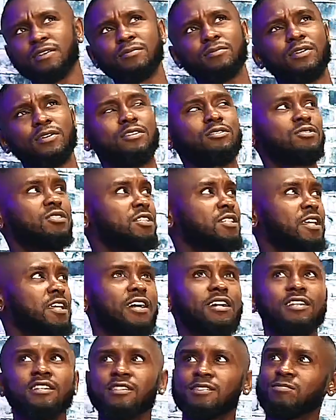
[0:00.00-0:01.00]
But you see
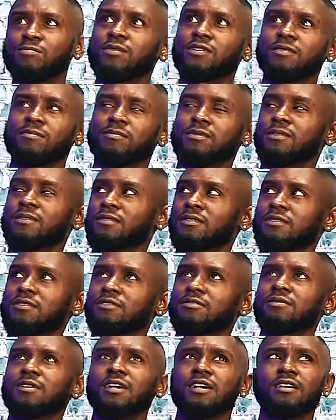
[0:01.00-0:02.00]
all these big buildings,
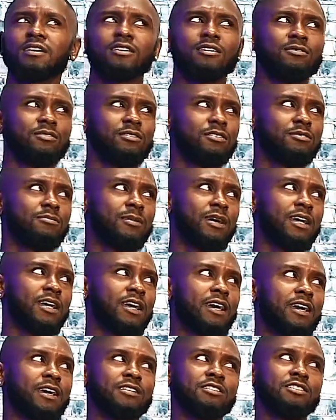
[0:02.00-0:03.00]
you're like, hold up, I
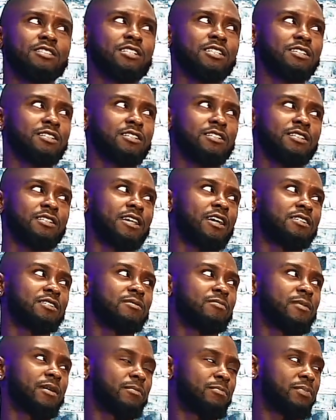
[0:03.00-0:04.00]
got sixty thousand
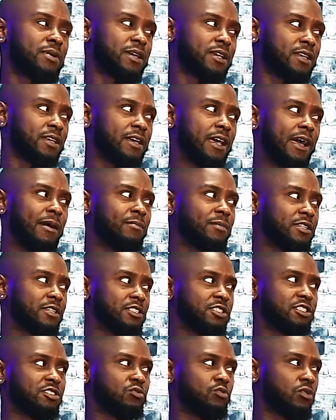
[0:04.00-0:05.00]
in my pocket. How much
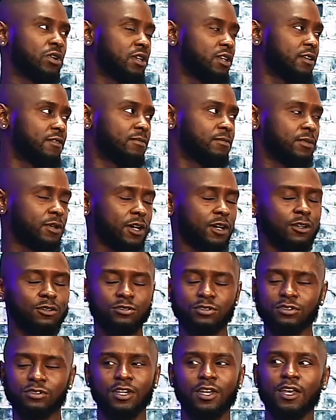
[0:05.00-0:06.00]
does one of them
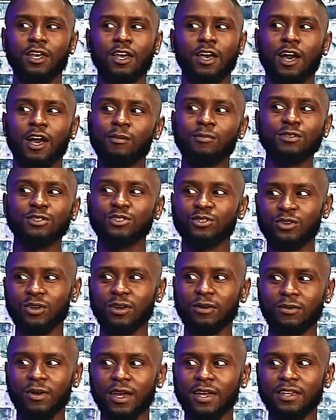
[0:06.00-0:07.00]
cost? I'm gonna start
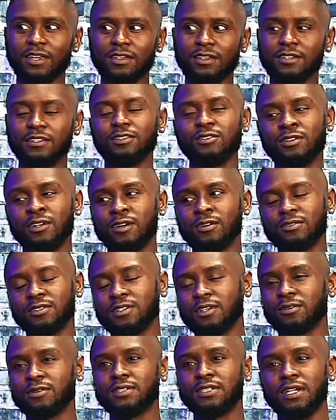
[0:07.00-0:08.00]
mm-hmm. right here, you know.
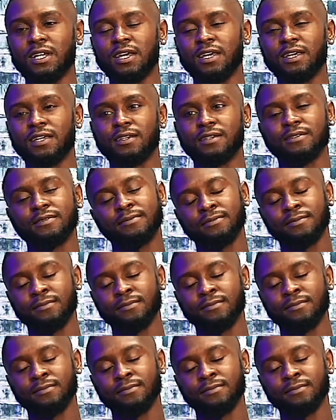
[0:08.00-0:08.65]
So it's like.